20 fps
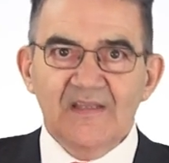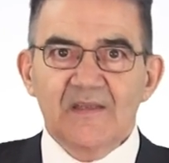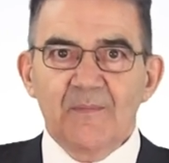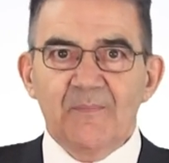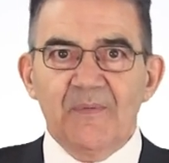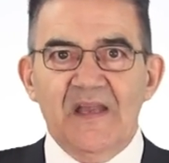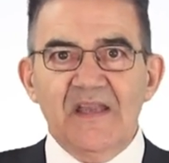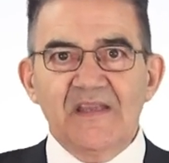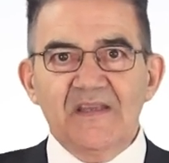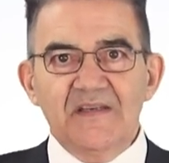The
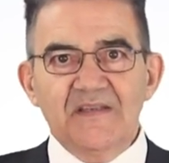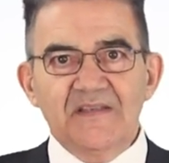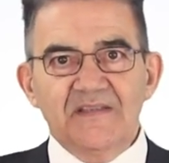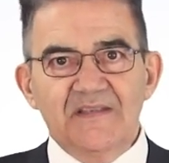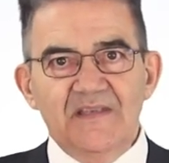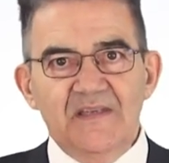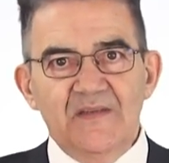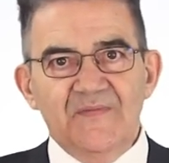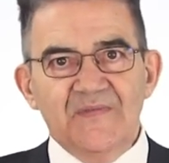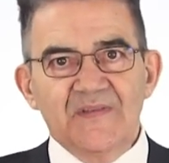buyer
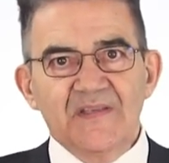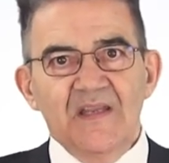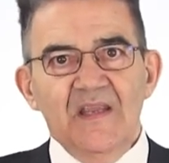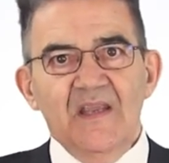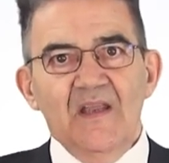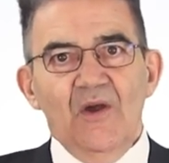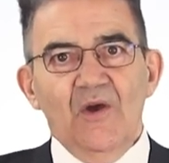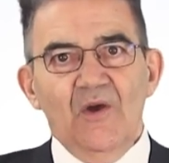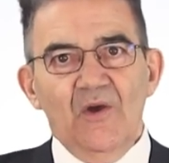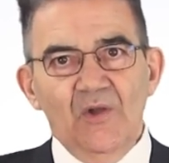receives
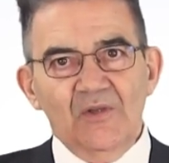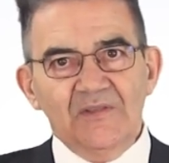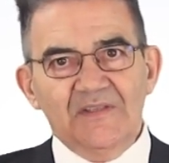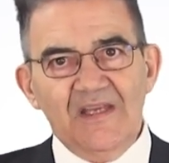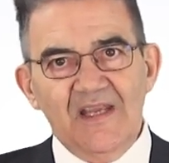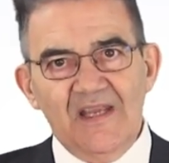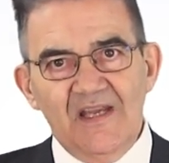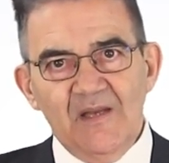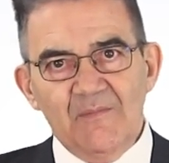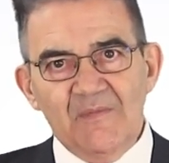all
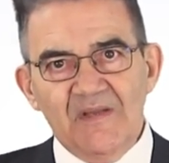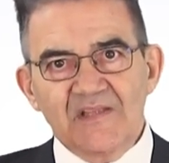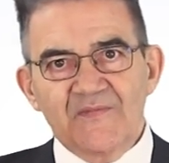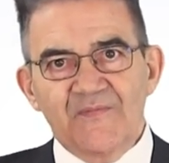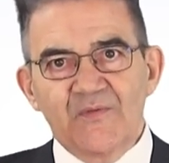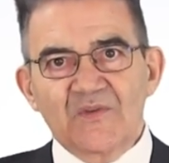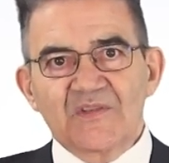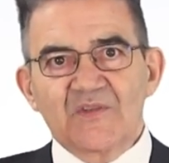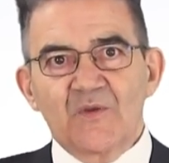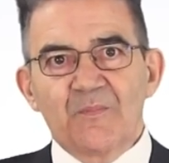the elements
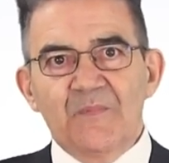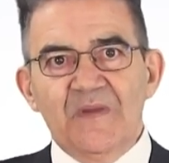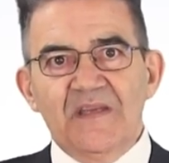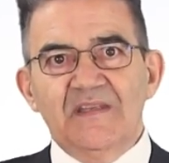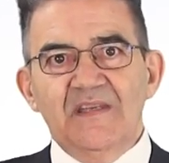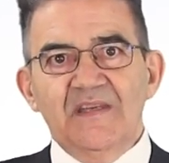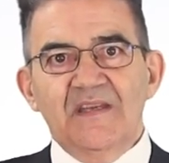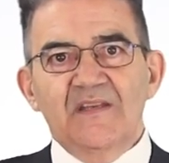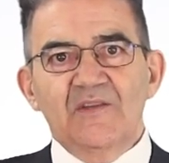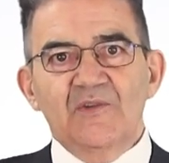for
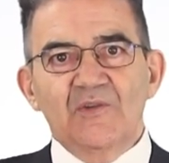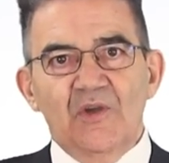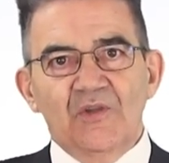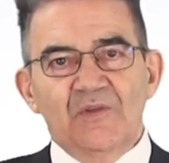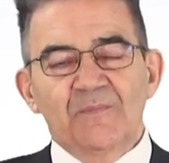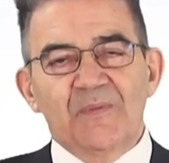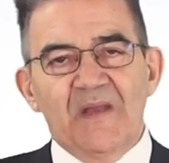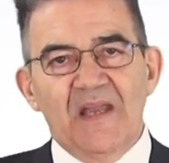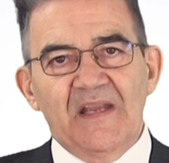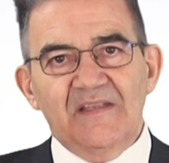submitting a
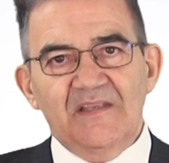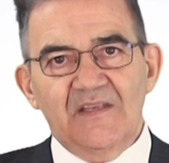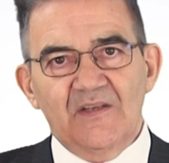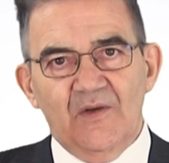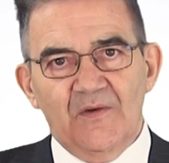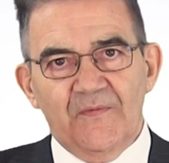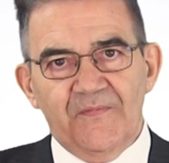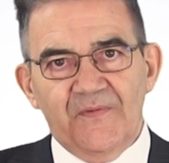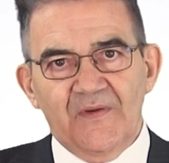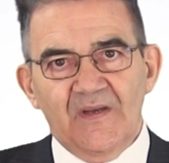non-binding
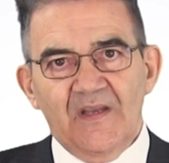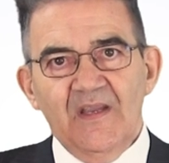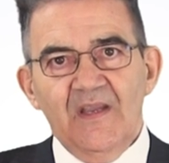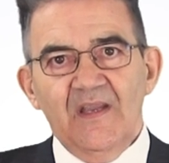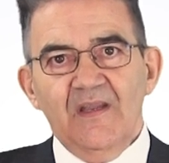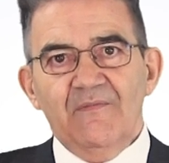offer.